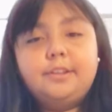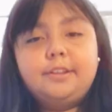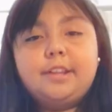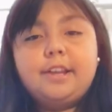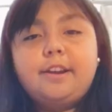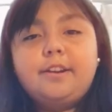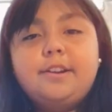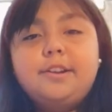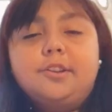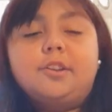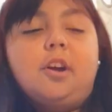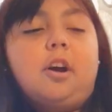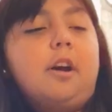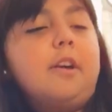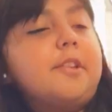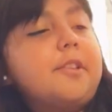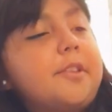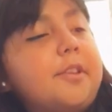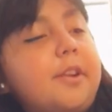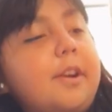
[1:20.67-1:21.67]
There is
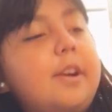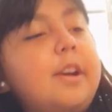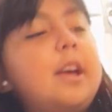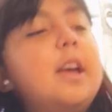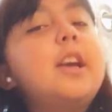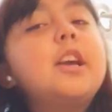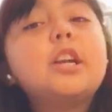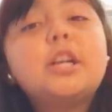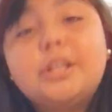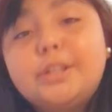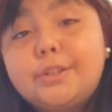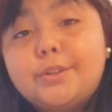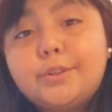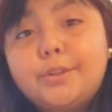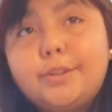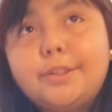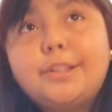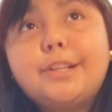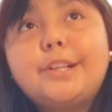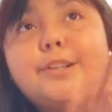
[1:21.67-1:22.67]
also
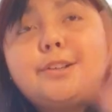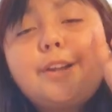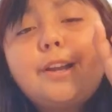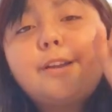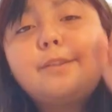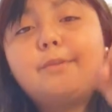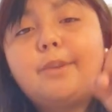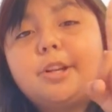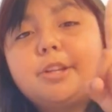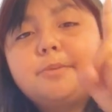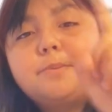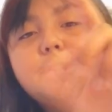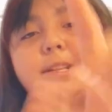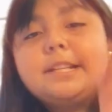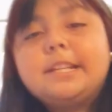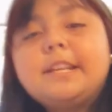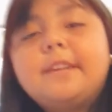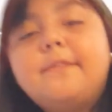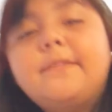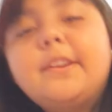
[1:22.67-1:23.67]
controls here so I can watch my
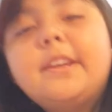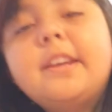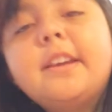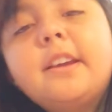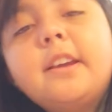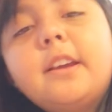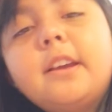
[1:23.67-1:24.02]
TV